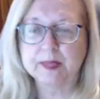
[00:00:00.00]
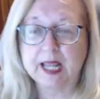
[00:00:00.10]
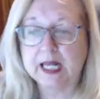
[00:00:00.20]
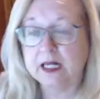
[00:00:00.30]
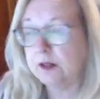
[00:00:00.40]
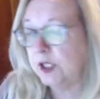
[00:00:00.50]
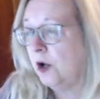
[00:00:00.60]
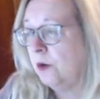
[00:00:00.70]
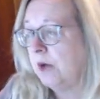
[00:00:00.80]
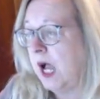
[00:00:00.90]
And,
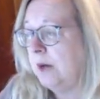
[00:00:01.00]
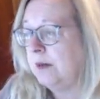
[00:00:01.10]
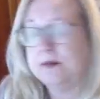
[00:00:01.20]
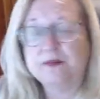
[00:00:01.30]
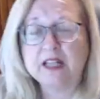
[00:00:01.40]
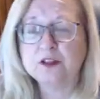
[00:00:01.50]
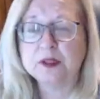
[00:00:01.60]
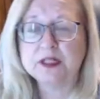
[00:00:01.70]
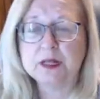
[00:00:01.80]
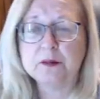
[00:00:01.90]
if that's
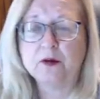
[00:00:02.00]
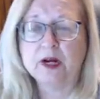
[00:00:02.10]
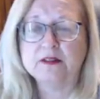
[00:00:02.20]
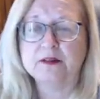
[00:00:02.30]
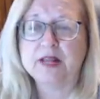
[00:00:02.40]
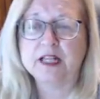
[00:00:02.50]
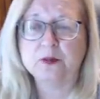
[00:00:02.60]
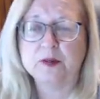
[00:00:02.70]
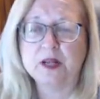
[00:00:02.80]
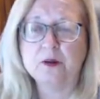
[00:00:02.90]
what the Democrats, if that's
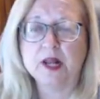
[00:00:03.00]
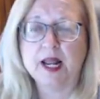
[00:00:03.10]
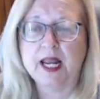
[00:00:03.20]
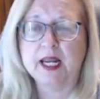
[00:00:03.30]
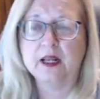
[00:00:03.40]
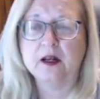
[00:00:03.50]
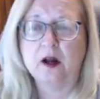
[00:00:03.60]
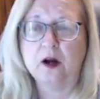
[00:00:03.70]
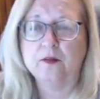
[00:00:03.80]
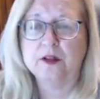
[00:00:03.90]
what they want to hang
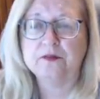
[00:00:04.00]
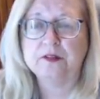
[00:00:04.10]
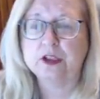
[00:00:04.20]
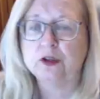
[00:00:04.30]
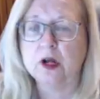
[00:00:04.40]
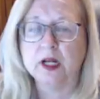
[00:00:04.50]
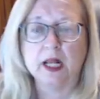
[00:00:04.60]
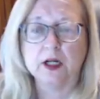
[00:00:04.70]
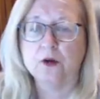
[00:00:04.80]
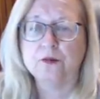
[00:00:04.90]
their future on,
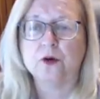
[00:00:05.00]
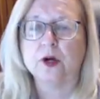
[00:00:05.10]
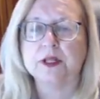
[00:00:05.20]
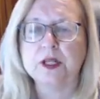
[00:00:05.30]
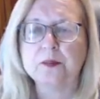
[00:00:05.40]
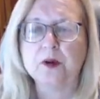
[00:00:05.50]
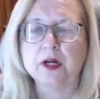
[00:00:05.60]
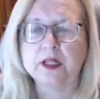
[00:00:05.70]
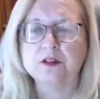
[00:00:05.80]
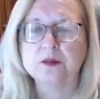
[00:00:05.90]
go for it. Dem
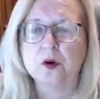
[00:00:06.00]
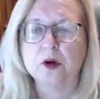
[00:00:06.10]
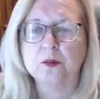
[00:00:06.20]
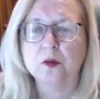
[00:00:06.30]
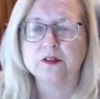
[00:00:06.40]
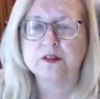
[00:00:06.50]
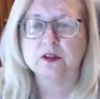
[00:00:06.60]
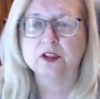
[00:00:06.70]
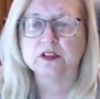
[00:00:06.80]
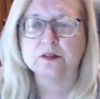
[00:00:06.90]
Party is more and more
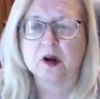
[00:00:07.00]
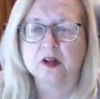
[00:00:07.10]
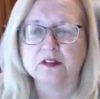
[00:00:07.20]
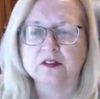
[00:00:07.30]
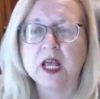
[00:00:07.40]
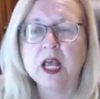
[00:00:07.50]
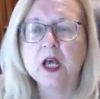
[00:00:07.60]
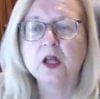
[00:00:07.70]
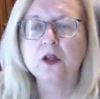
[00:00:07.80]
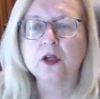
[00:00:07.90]
socialist, Marxist.
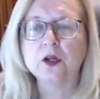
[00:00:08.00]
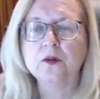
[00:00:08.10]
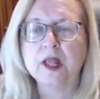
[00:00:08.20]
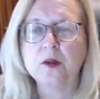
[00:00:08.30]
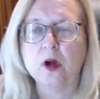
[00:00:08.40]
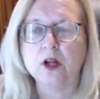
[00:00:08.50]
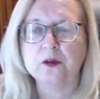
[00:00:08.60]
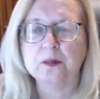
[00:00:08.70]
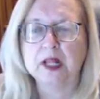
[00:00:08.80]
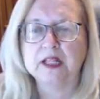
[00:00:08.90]
Look who they want to
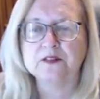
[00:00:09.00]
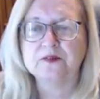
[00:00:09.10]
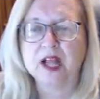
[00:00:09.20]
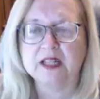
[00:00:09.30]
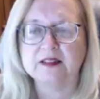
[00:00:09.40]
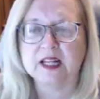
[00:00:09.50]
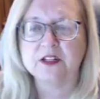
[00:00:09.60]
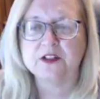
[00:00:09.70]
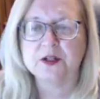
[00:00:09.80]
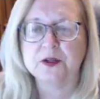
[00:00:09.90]
replace
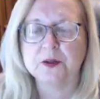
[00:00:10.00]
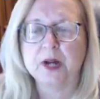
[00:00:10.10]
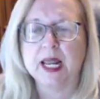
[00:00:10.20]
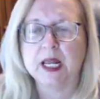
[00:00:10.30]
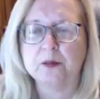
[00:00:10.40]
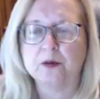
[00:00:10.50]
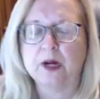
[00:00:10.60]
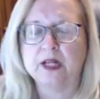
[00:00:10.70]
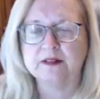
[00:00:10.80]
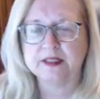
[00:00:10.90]
Feinstein too and
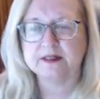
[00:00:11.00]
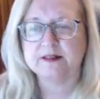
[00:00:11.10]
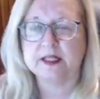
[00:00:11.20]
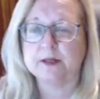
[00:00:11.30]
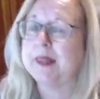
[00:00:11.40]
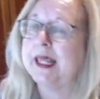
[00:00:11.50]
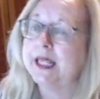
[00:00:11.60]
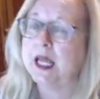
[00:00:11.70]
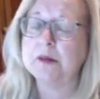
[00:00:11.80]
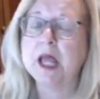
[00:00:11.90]
Perez DNC.
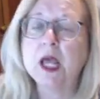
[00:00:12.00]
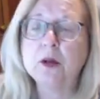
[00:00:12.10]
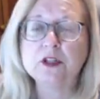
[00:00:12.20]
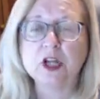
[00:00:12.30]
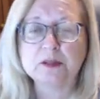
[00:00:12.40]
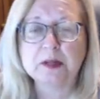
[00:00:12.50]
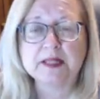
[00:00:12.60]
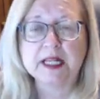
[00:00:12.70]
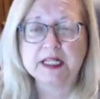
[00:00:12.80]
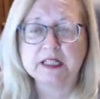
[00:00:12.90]
Yep. We talked about
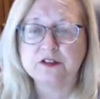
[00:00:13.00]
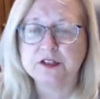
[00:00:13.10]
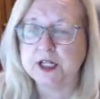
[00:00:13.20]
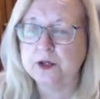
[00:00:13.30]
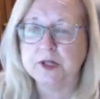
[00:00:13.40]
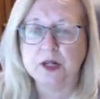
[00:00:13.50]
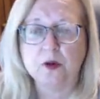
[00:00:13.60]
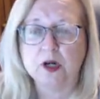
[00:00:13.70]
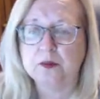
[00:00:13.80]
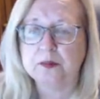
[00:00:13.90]
that yesterday, who they
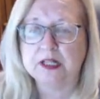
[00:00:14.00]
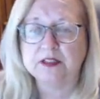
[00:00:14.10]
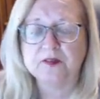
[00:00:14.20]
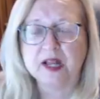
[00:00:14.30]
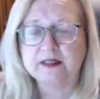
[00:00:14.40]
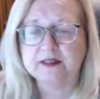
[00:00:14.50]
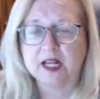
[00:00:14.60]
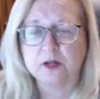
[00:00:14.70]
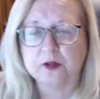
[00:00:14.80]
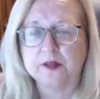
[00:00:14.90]
want to replace
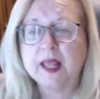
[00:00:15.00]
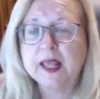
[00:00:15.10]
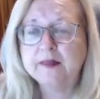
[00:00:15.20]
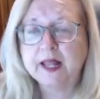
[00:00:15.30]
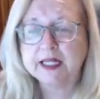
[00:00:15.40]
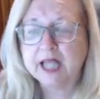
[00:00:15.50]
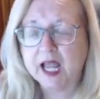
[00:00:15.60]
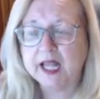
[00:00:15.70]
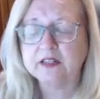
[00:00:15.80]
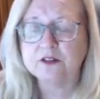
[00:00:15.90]
Feinstein with. That
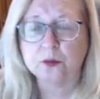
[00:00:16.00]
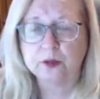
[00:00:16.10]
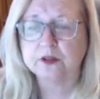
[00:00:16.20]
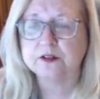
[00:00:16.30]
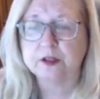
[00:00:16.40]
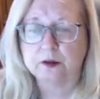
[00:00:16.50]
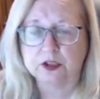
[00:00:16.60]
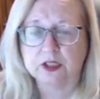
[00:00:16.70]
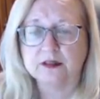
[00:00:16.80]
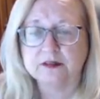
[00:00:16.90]
guy is a real
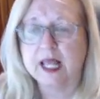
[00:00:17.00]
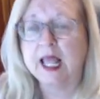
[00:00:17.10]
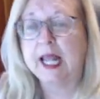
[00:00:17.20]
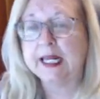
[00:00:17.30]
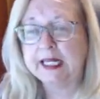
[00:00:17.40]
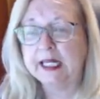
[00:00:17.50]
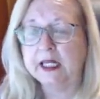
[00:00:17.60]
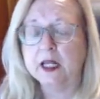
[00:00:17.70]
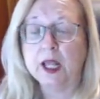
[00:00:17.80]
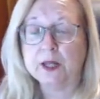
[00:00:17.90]
socialist. Again,
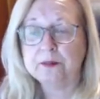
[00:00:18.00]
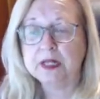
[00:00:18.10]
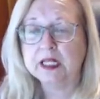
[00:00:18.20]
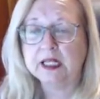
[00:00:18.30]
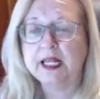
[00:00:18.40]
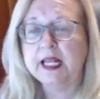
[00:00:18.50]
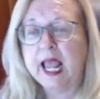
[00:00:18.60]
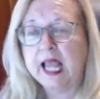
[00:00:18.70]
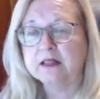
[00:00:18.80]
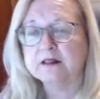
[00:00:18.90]
admittedly,
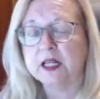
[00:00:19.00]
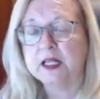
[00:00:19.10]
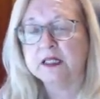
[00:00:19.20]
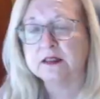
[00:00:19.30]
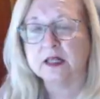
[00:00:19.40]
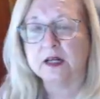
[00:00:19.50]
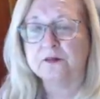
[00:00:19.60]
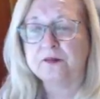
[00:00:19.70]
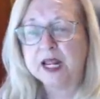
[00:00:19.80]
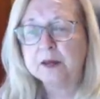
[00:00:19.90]
has his
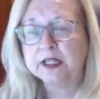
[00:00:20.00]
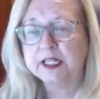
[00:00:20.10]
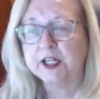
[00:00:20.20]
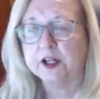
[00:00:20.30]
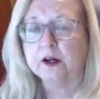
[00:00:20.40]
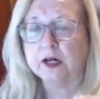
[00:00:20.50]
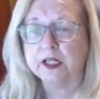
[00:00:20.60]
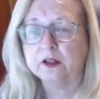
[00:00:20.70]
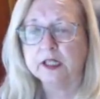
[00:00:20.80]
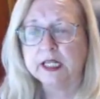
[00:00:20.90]
family here
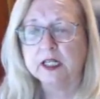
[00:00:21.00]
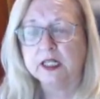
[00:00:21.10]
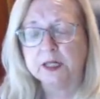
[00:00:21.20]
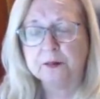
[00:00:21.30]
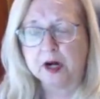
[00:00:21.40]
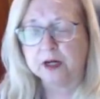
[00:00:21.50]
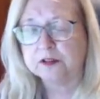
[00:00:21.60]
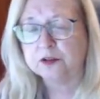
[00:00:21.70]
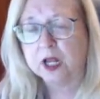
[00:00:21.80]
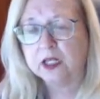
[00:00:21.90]
illegally, part of
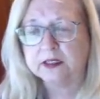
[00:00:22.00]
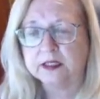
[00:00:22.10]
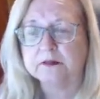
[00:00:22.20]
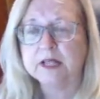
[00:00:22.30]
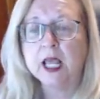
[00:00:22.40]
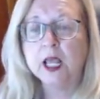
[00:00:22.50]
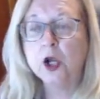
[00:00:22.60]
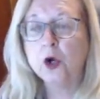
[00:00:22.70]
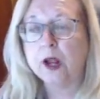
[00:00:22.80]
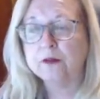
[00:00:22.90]
his relatives,
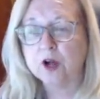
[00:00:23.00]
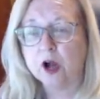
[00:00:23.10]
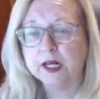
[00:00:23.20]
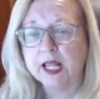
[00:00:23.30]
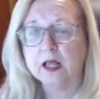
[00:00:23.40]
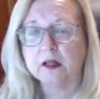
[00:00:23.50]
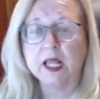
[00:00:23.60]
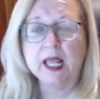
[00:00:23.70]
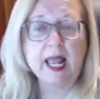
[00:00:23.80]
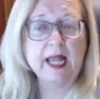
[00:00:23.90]
who have gone out
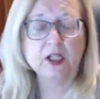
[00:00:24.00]
and